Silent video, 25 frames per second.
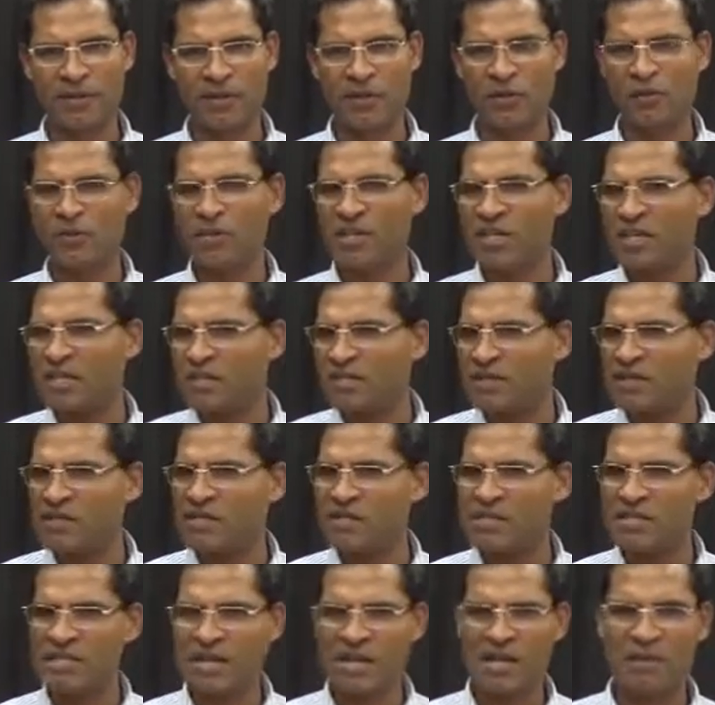You hear
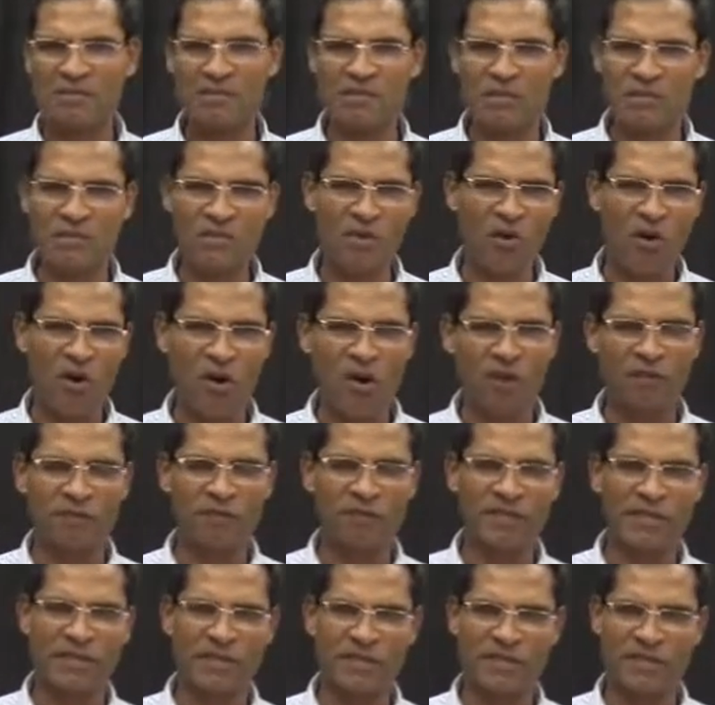this term so
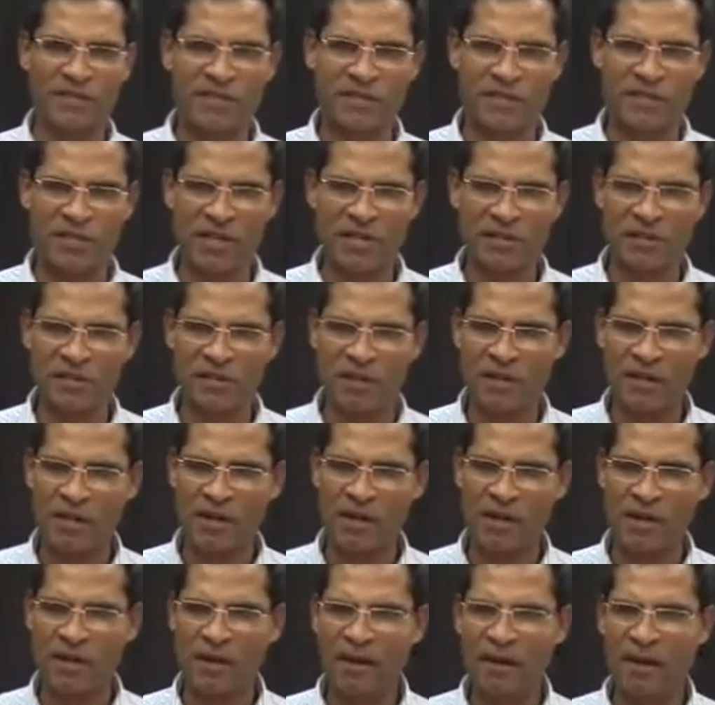often in research.
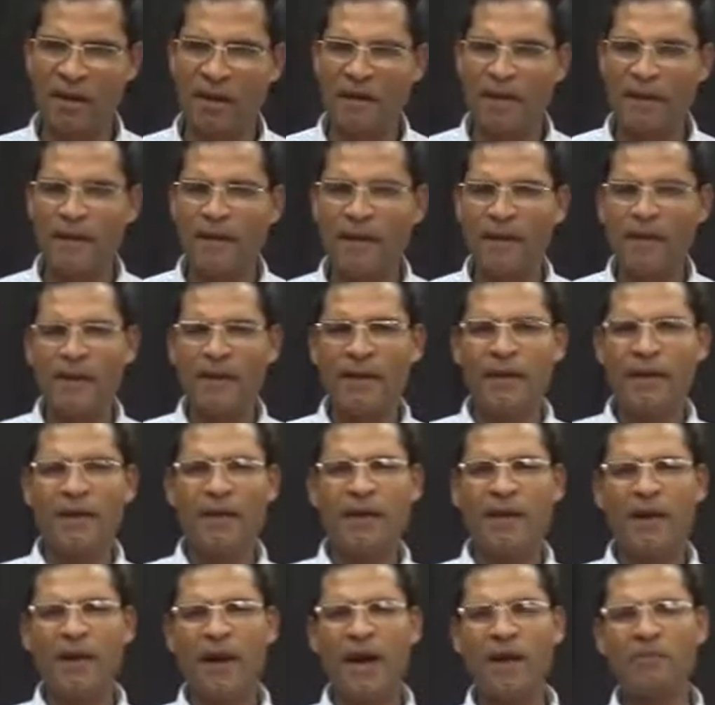
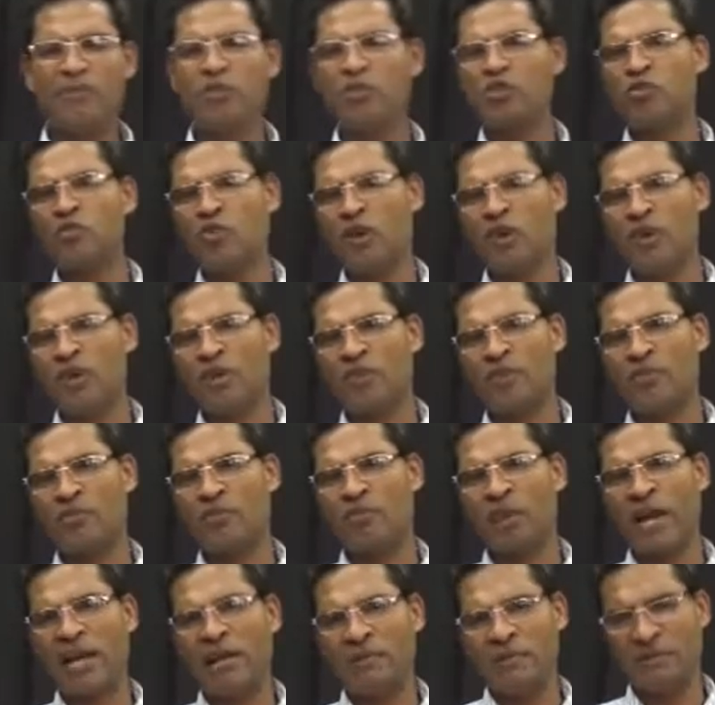I'm sure in your
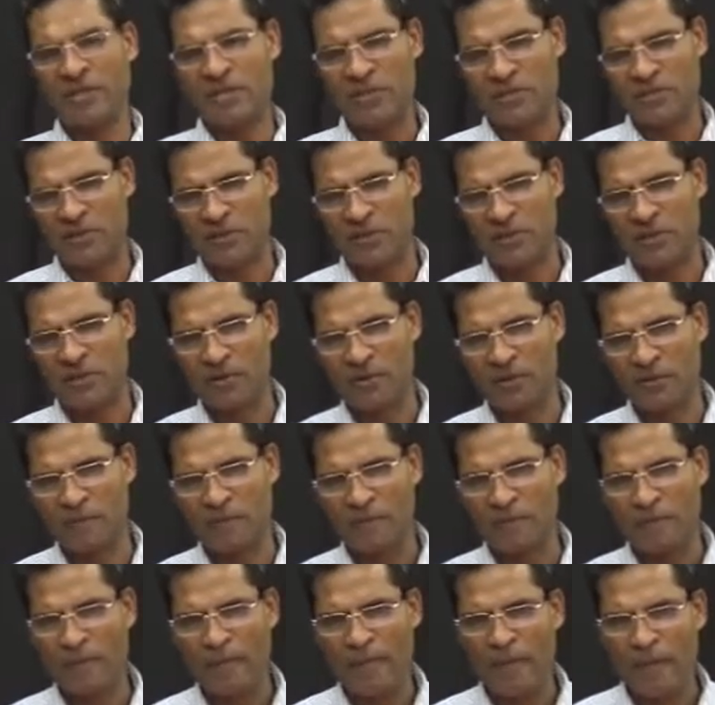primary school,
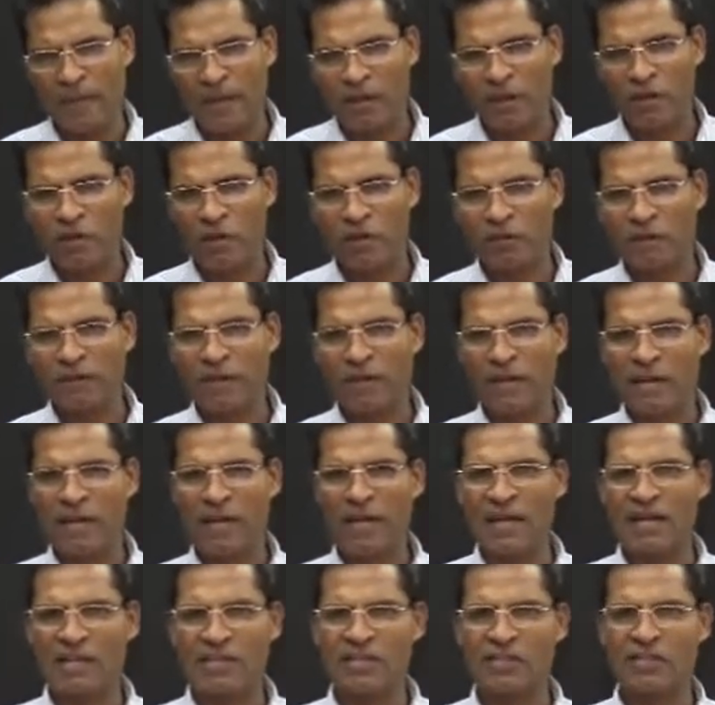you have
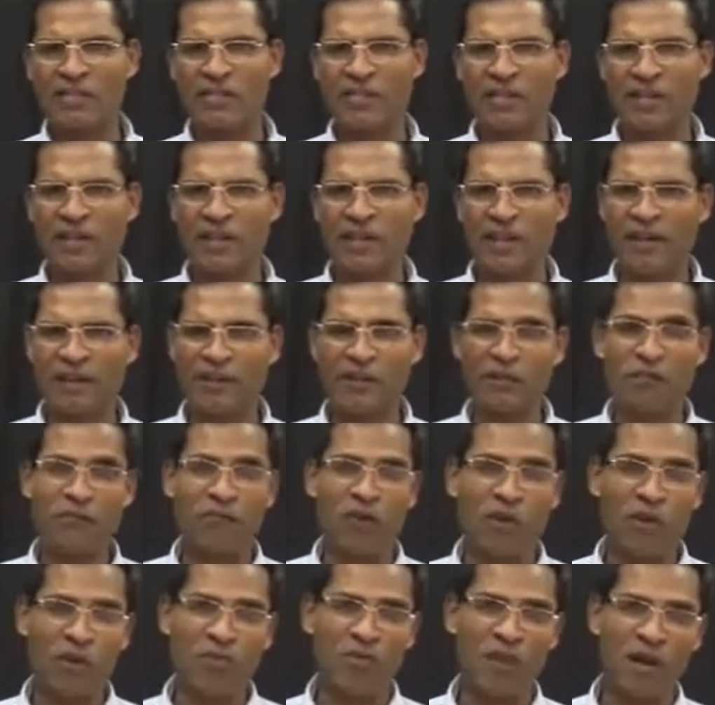learned the
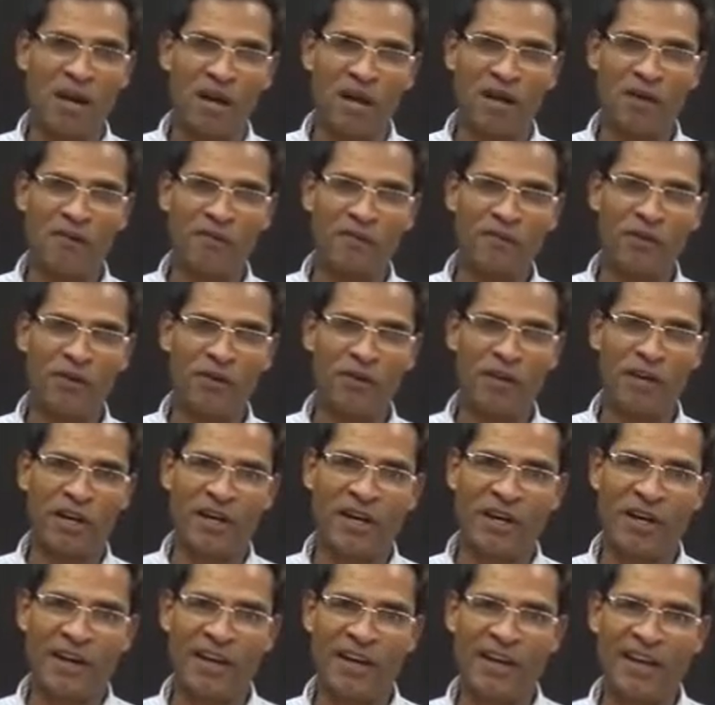formula
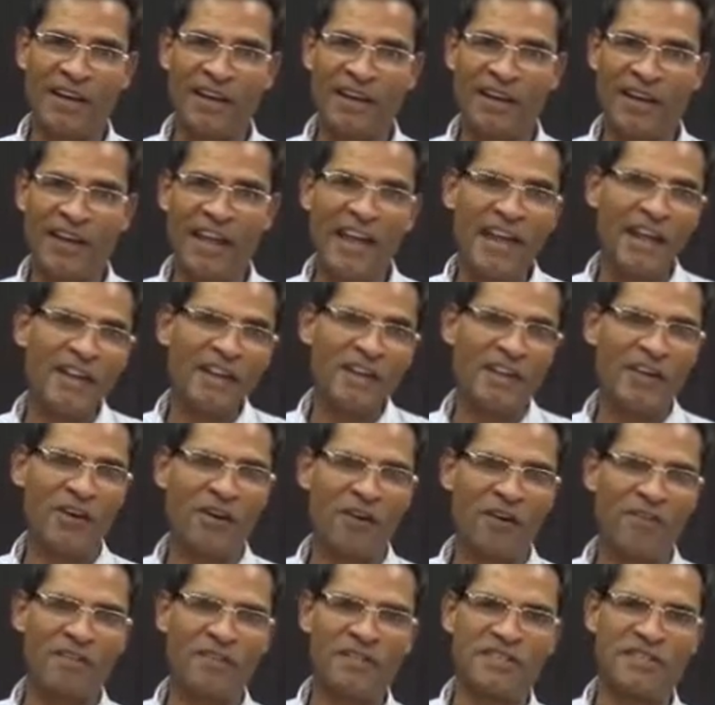for an area
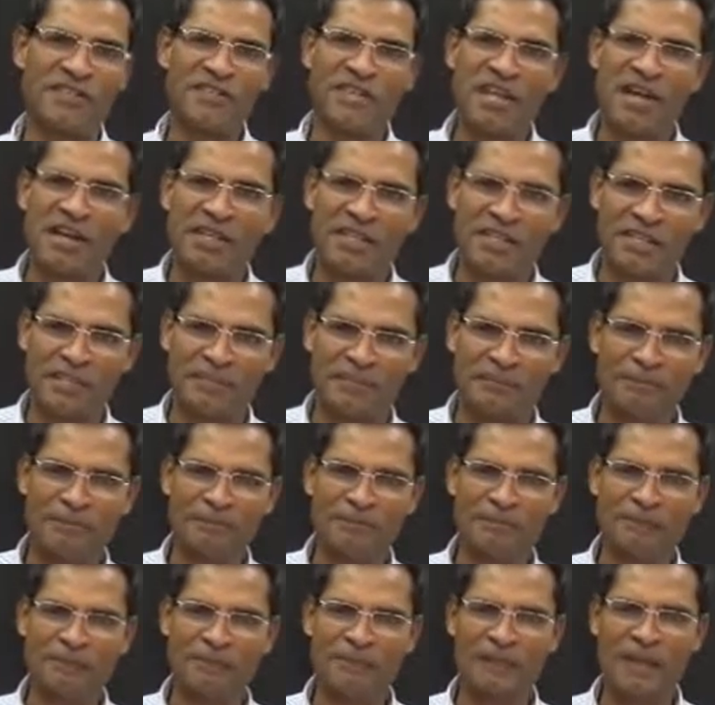of a circle.
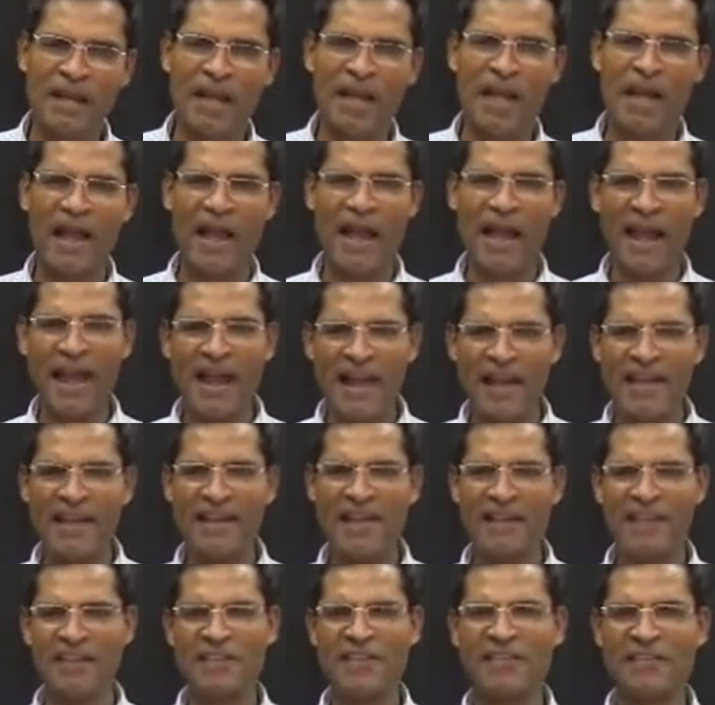A
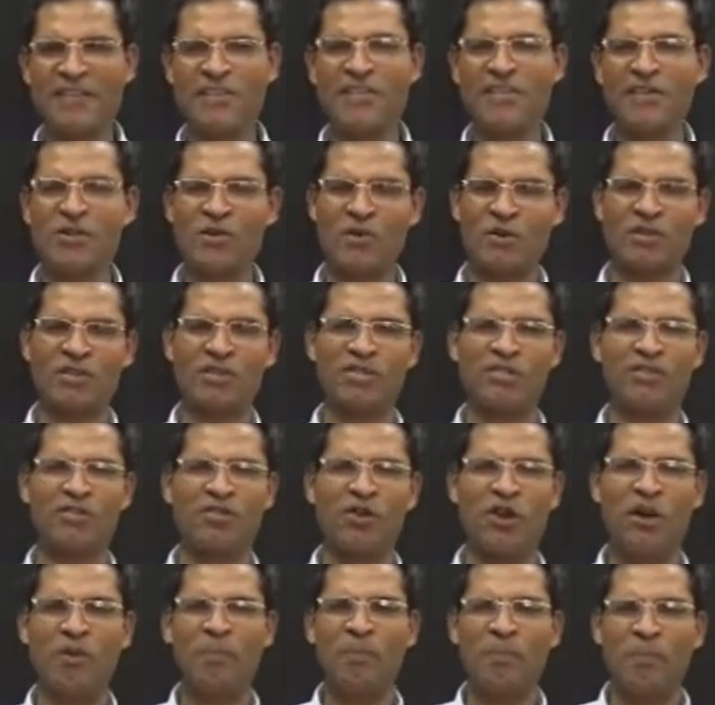is equal to
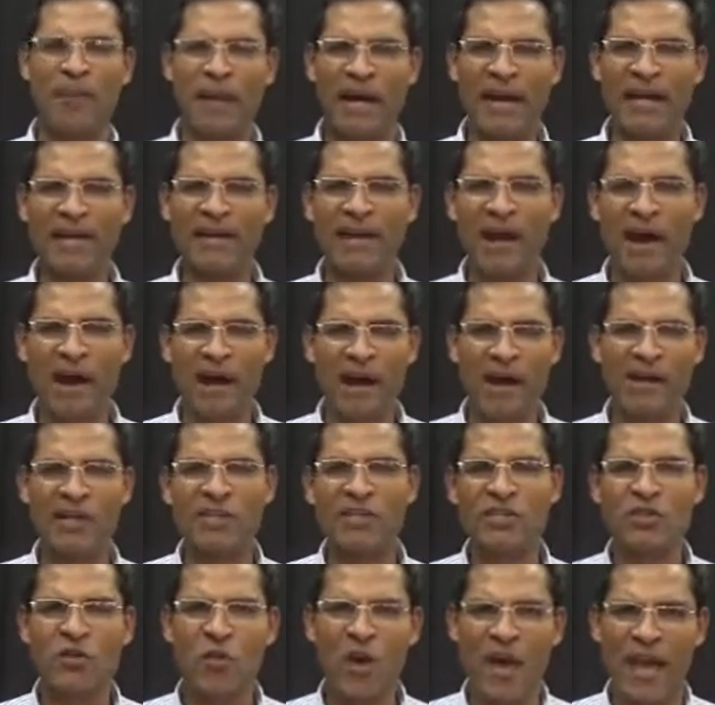pi r
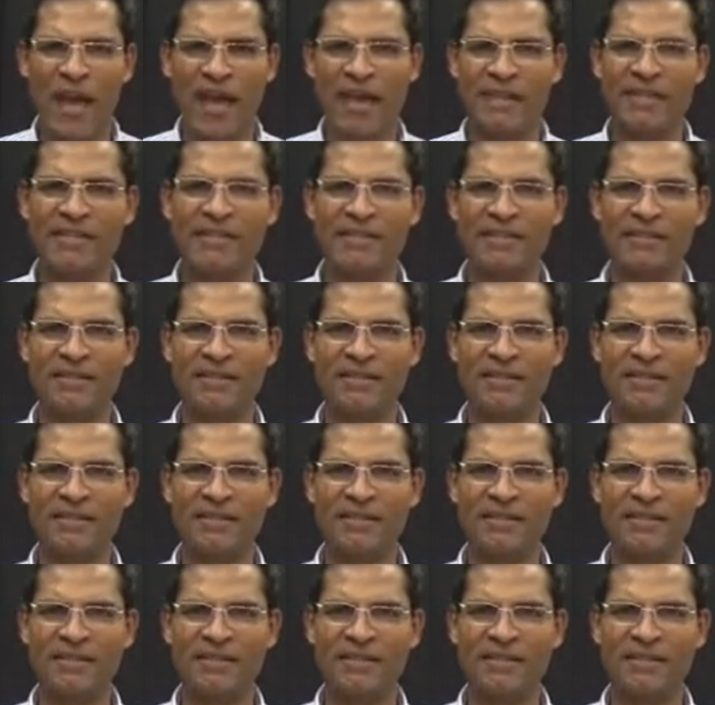squared.